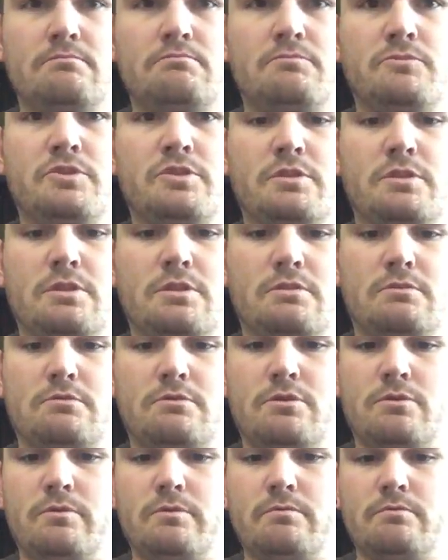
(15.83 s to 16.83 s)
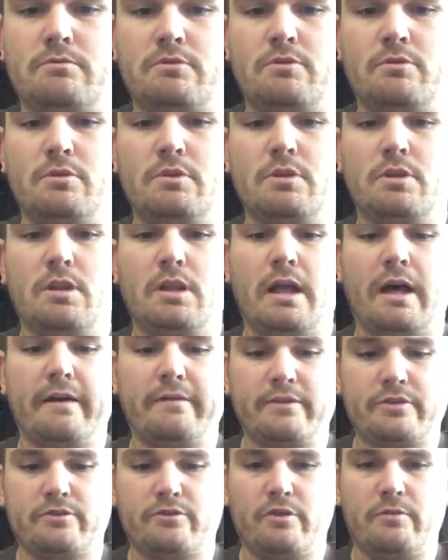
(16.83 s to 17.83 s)
so uh, do, do a little
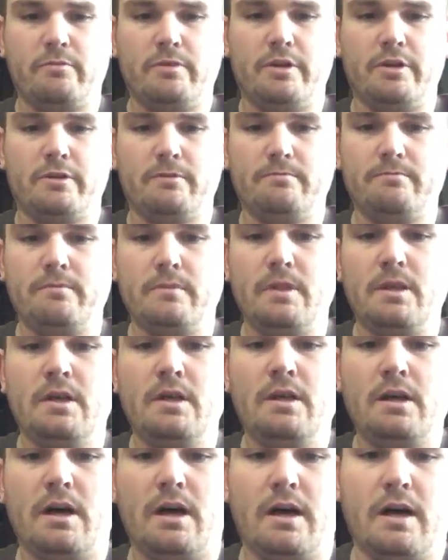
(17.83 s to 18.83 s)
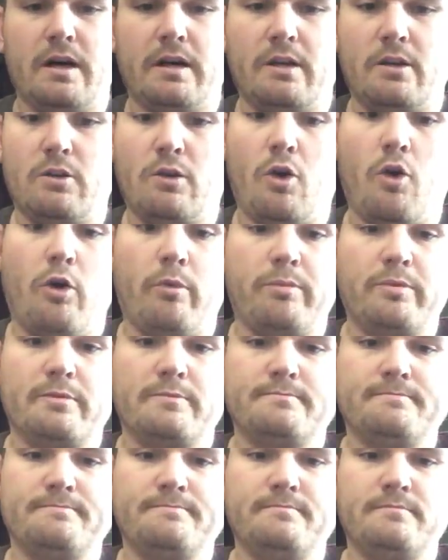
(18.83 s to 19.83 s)
live stream here. Uh, it'll go up
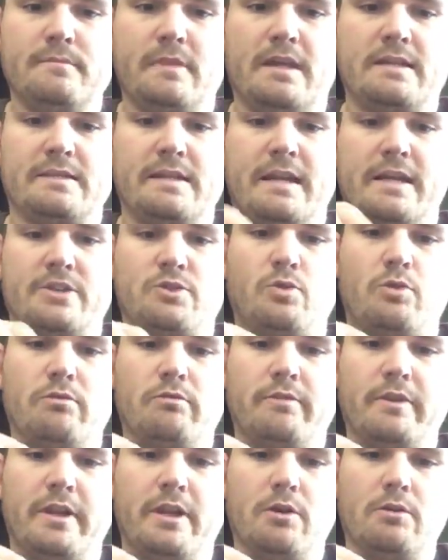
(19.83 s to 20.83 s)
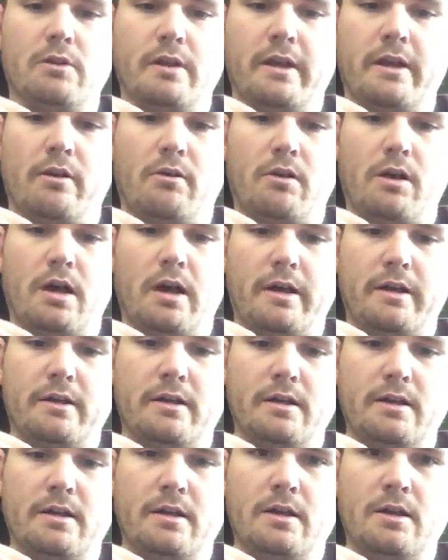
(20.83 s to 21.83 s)
as an actual video later on,
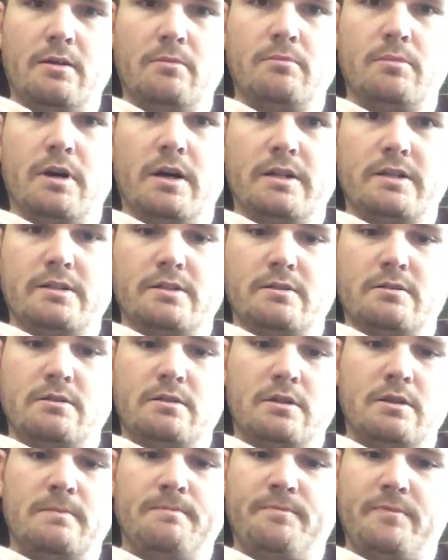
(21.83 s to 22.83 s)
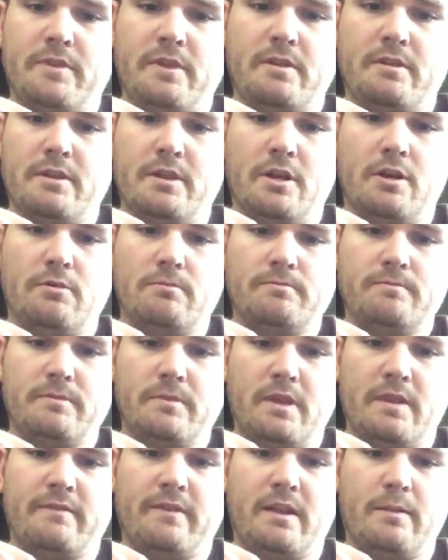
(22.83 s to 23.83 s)
but, you know,
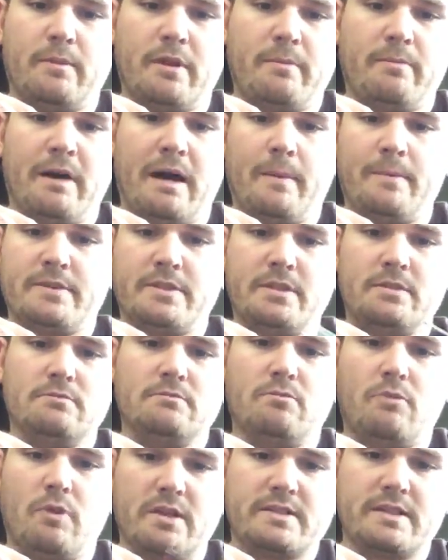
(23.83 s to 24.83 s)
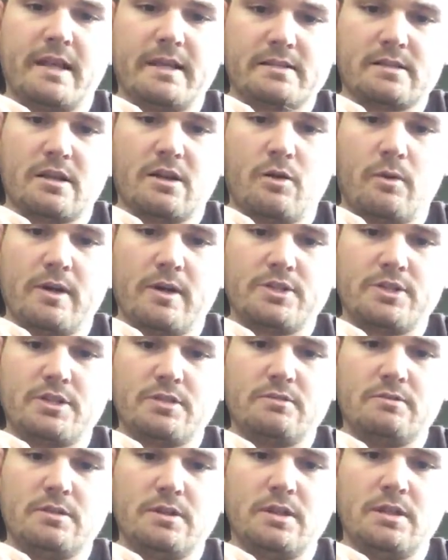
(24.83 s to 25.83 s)
if anybody pops in, wants to ask a
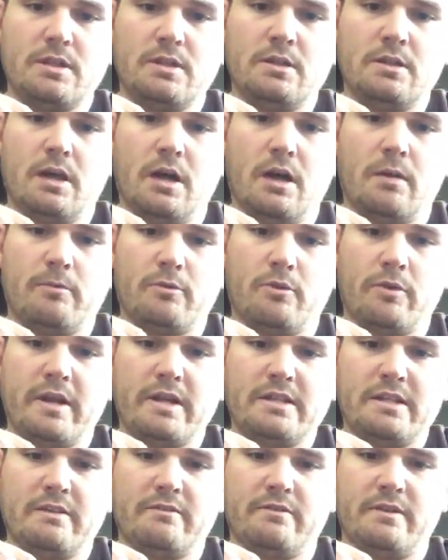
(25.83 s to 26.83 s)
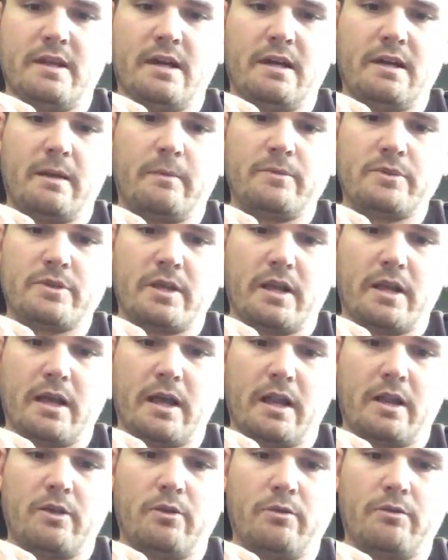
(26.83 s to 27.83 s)
question, um, great. If not, I'm just going to
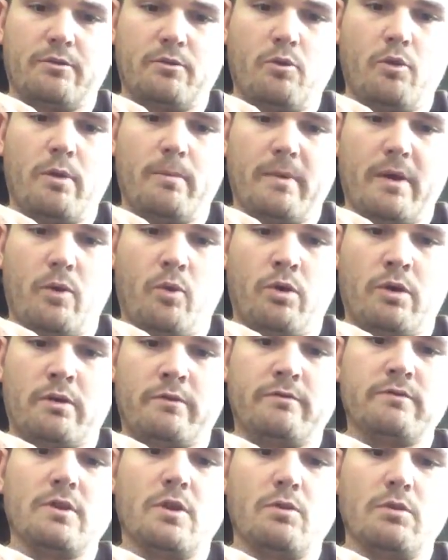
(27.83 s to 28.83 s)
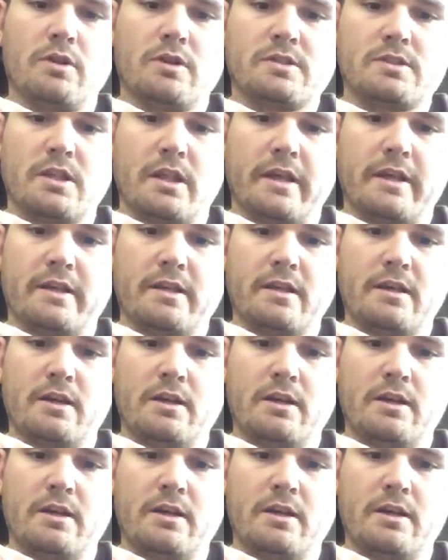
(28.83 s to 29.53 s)
kind of go through what my workflow looks like